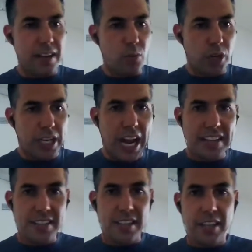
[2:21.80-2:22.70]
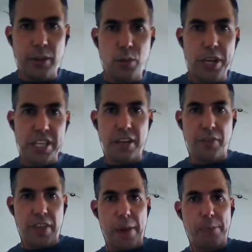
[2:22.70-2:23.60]
we're constantly reaching
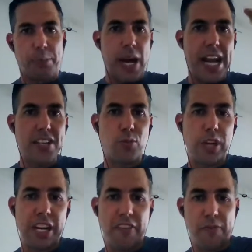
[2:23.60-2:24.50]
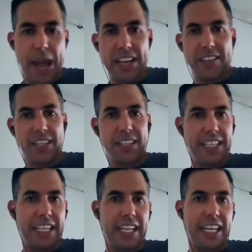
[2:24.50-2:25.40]
for that brass ring of
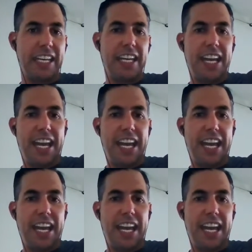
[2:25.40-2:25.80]
masculinity.